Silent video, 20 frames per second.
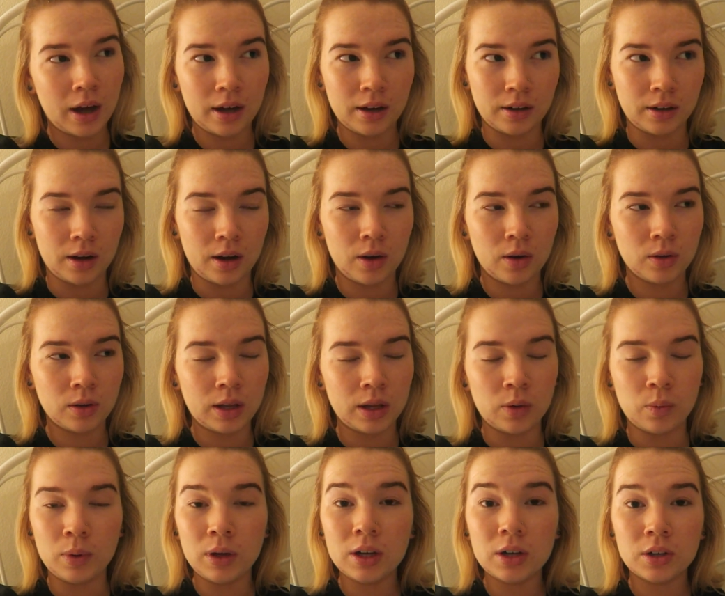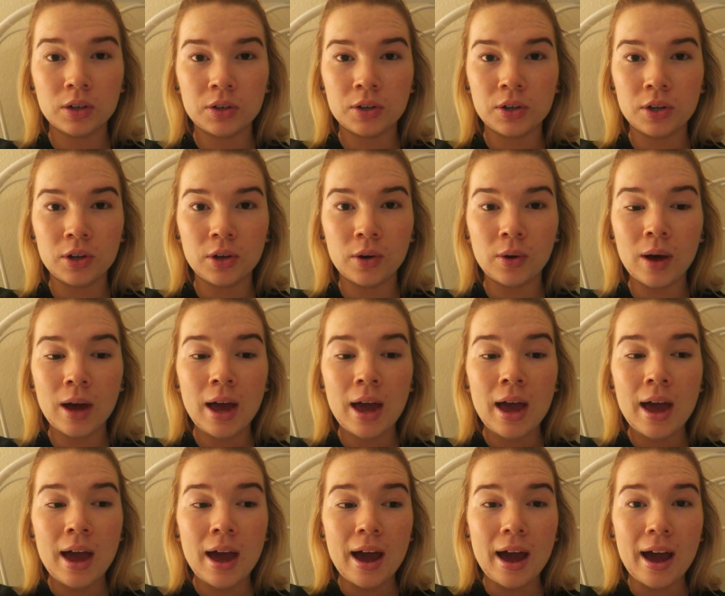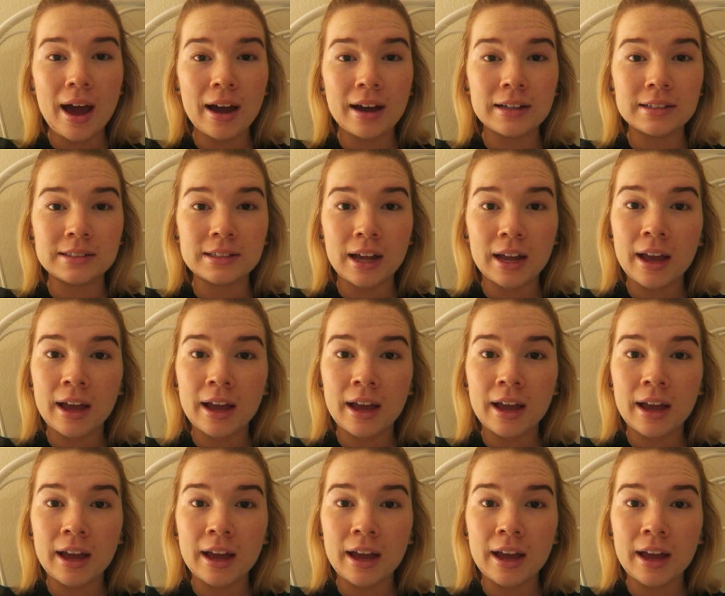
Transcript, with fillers: I don't know, like week or two as